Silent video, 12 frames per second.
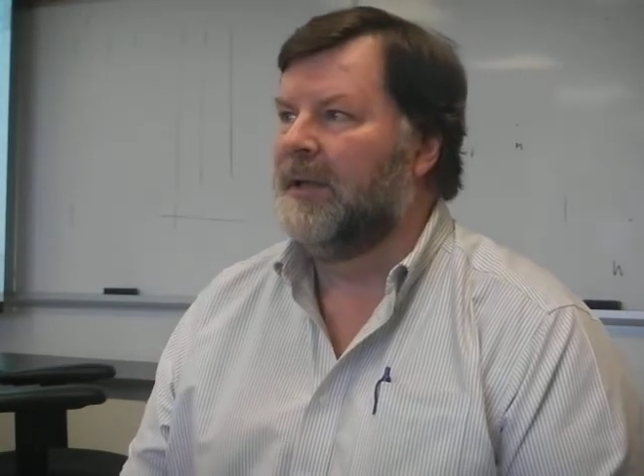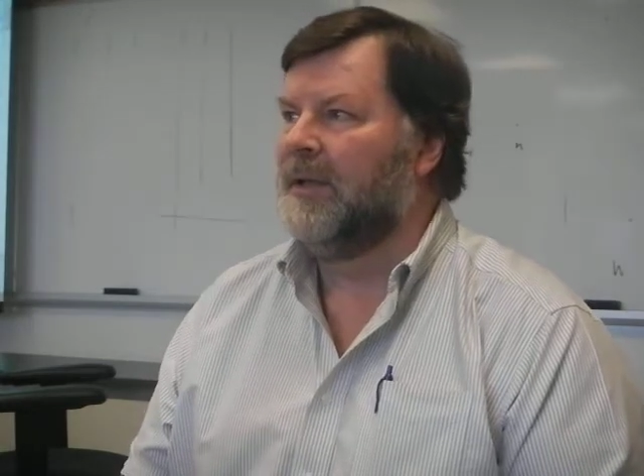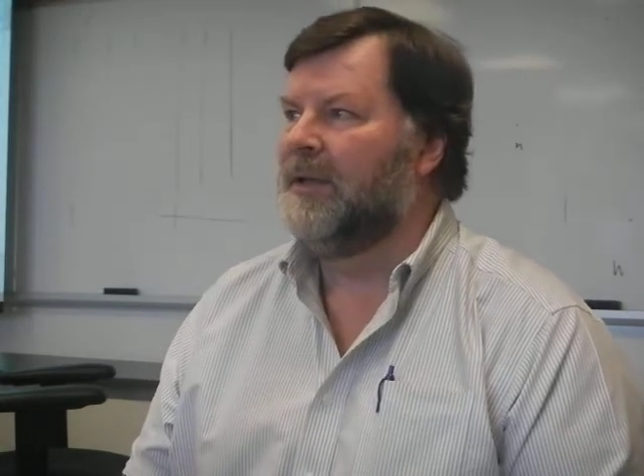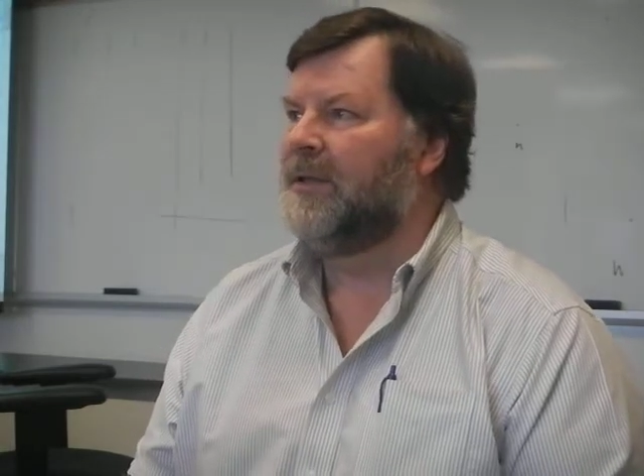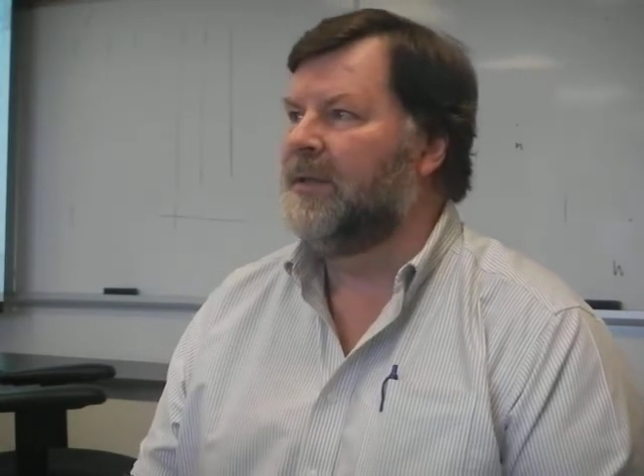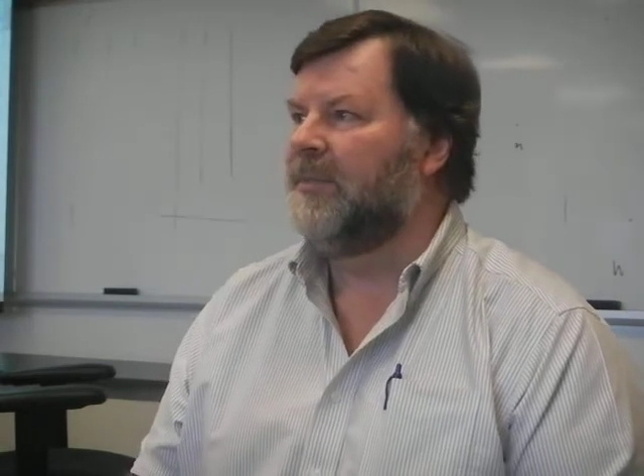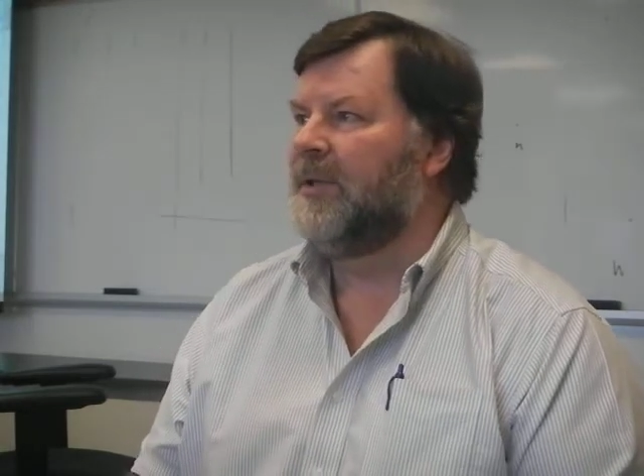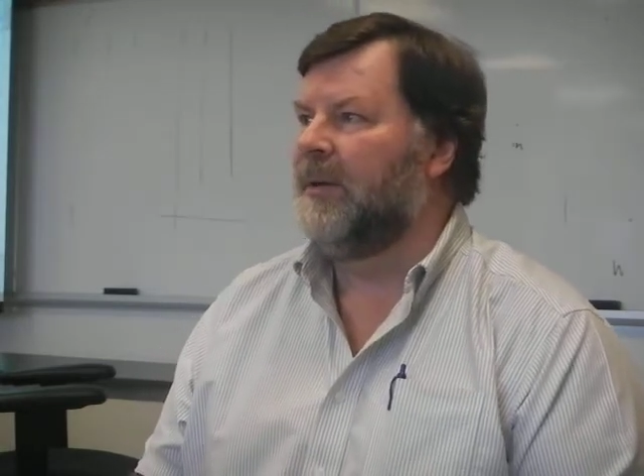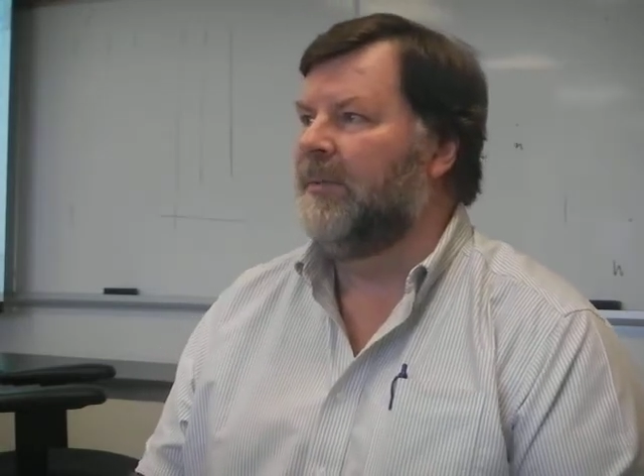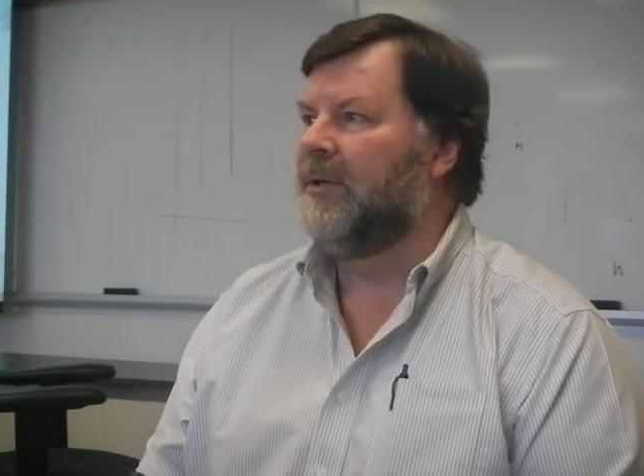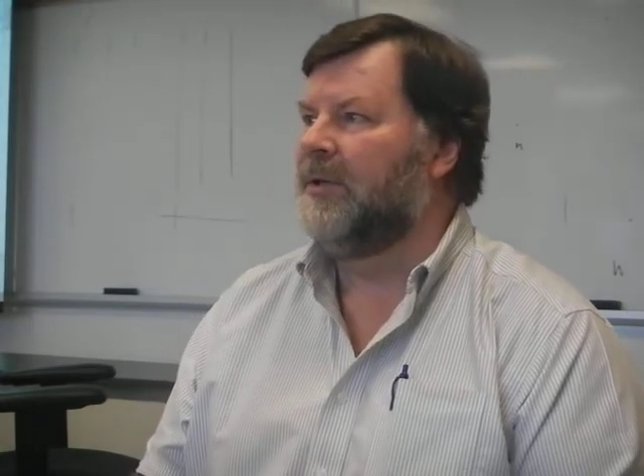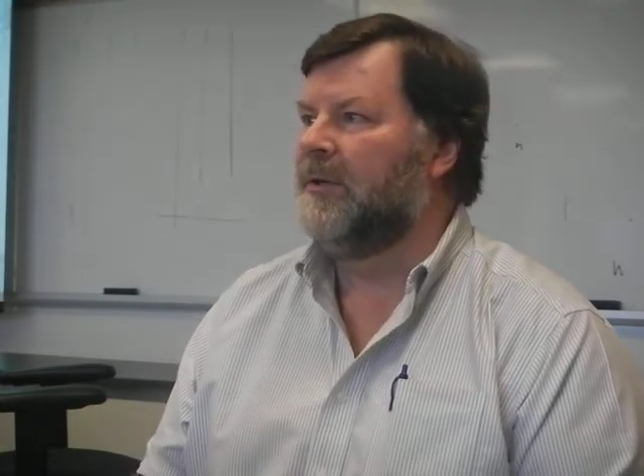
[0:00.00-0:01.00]
this
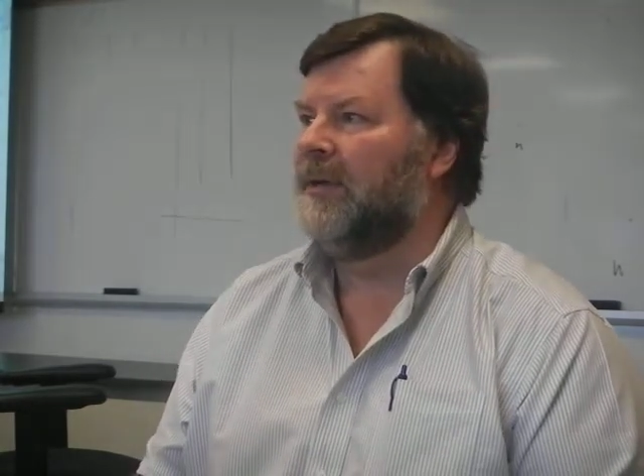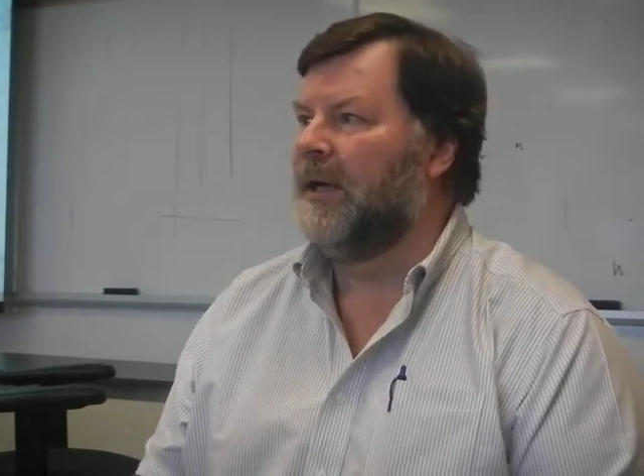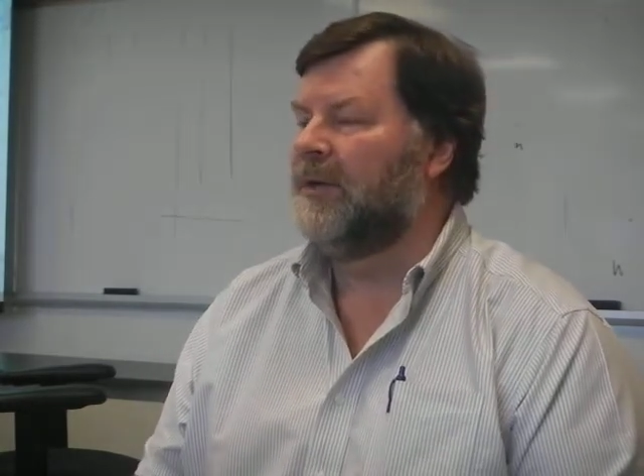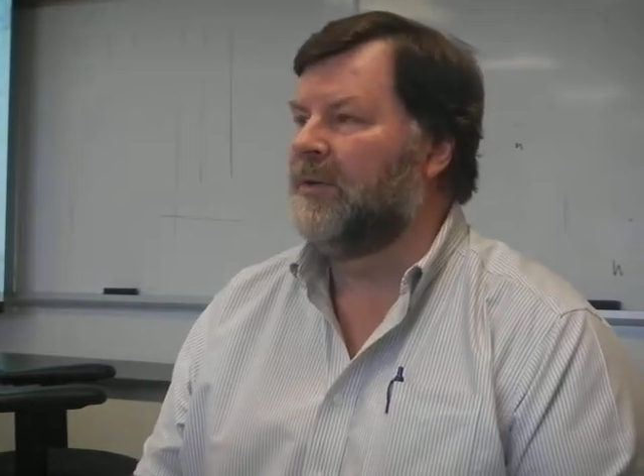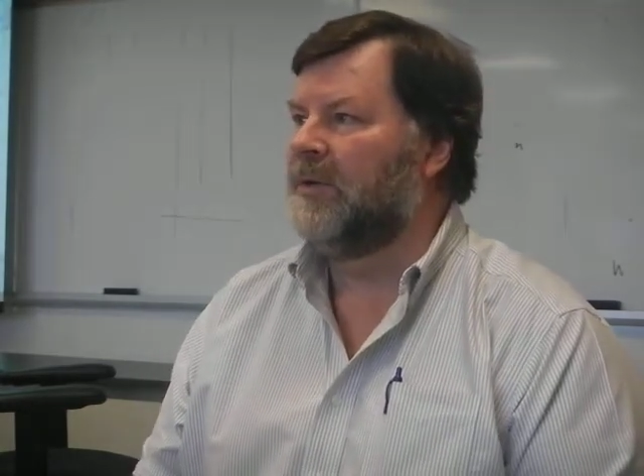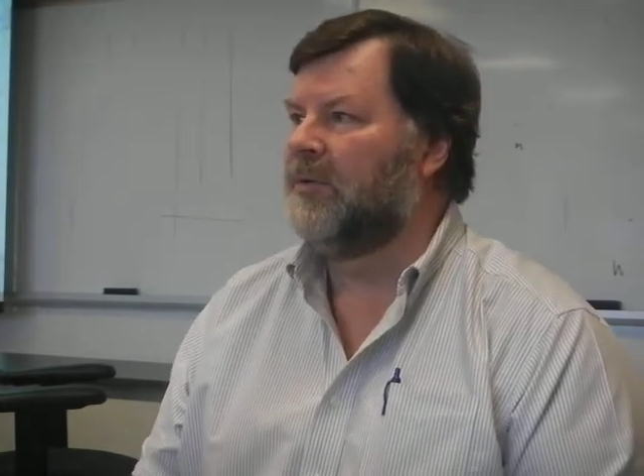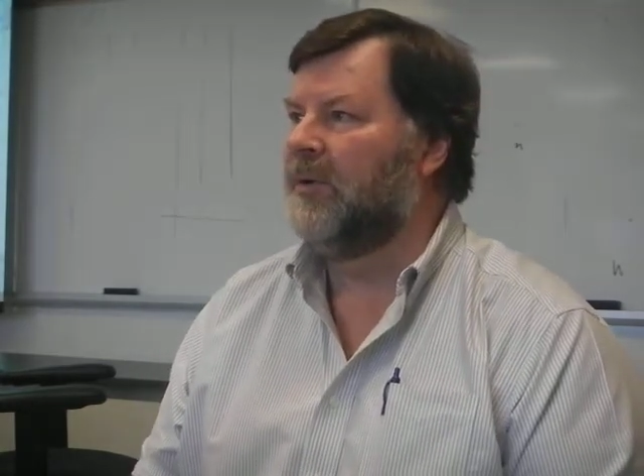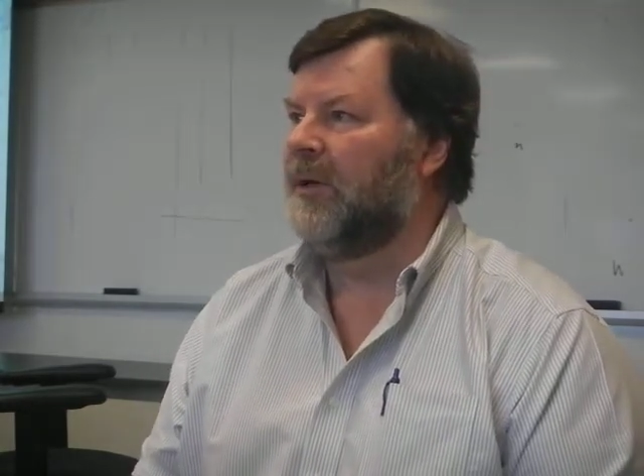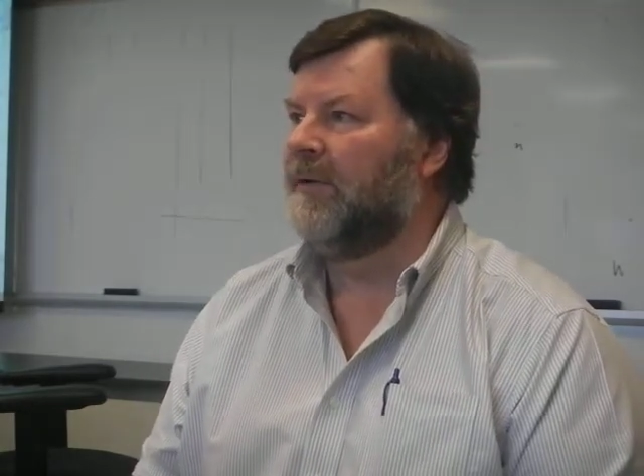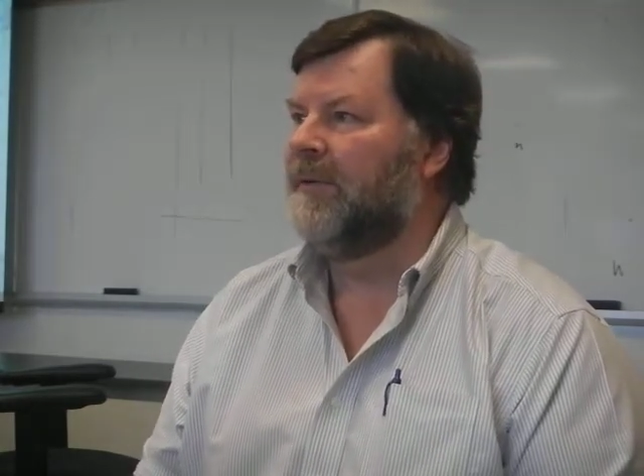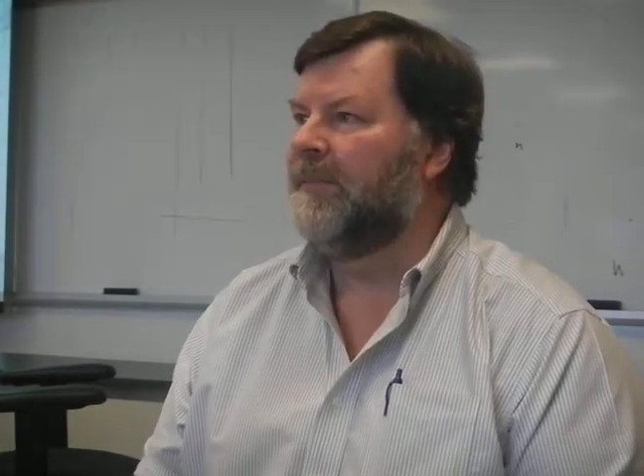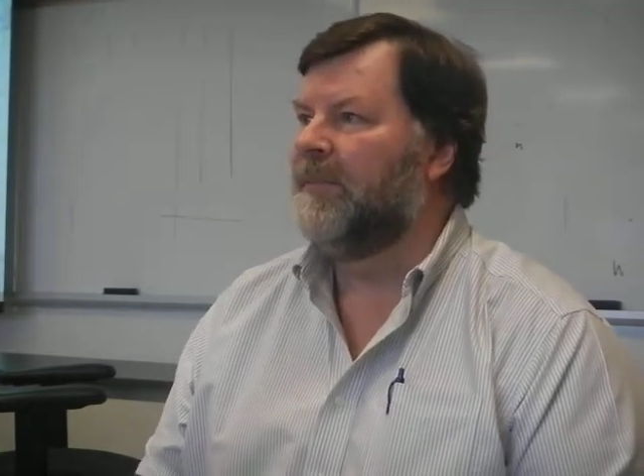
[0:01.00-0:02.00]
September 2012